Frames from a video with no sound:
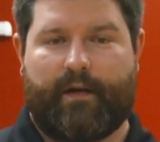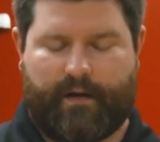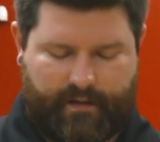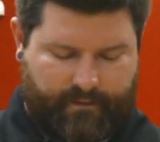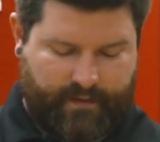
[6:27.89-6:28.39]

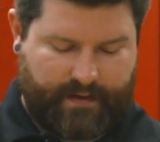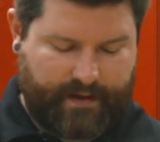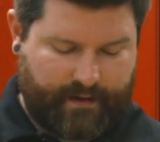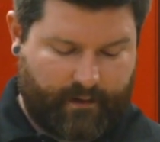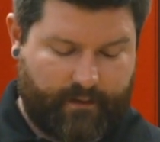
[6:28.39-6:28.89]
If you need
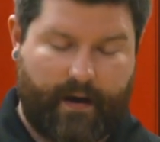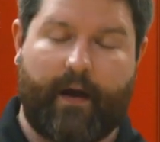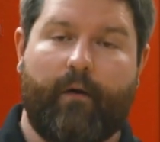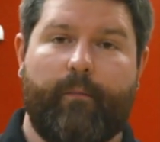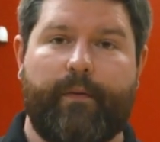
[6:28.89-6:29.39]
any other
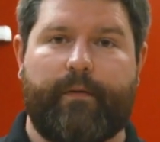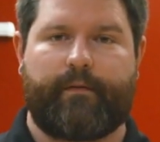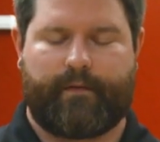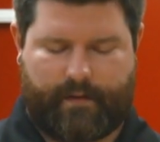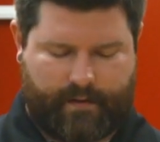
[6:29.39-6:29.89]
help,
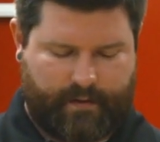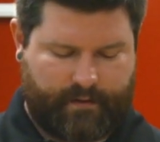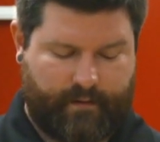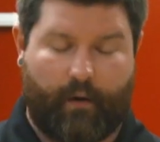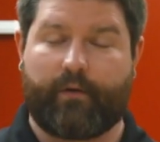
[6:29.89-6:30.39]

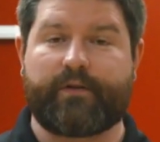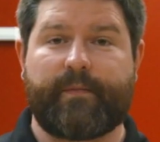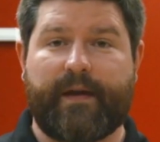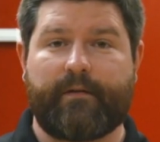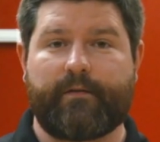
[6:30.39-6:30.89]
owner's
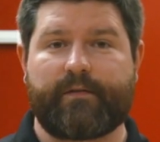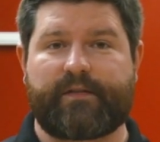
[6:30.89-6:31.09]
manuals,